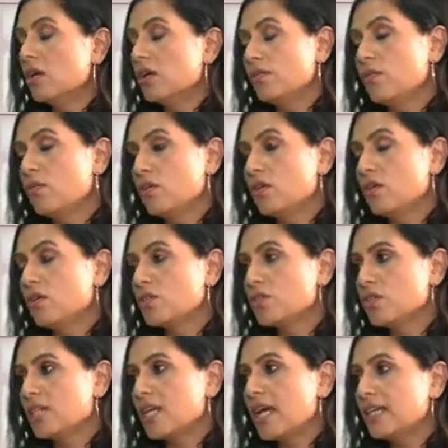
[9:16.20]
for our
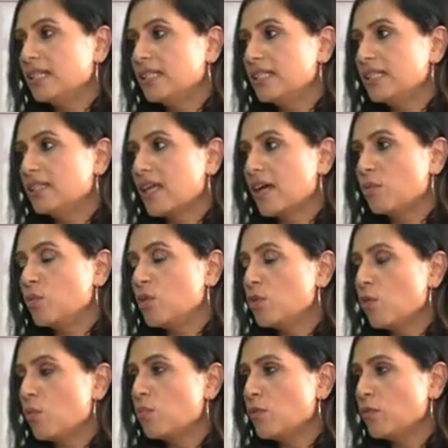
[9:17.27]
society that we're
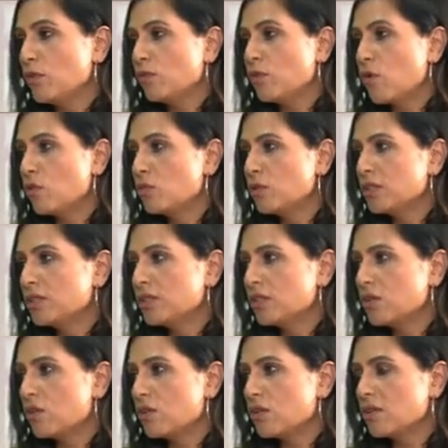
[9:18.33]
not moving forward,
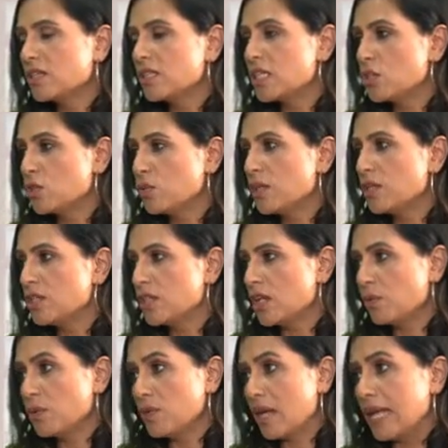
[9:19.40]
or the situation
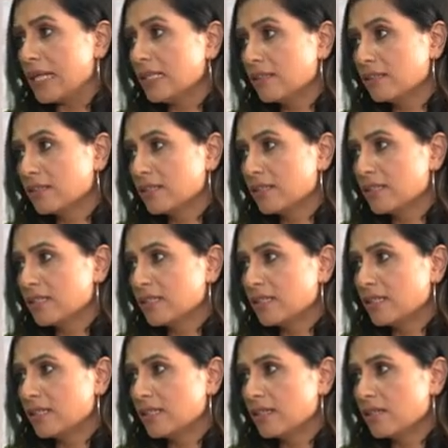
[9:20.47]
that we're in.
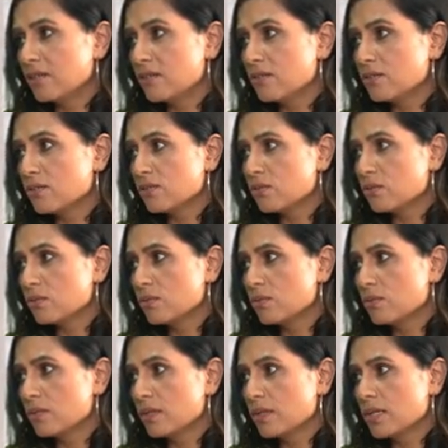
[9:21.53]
So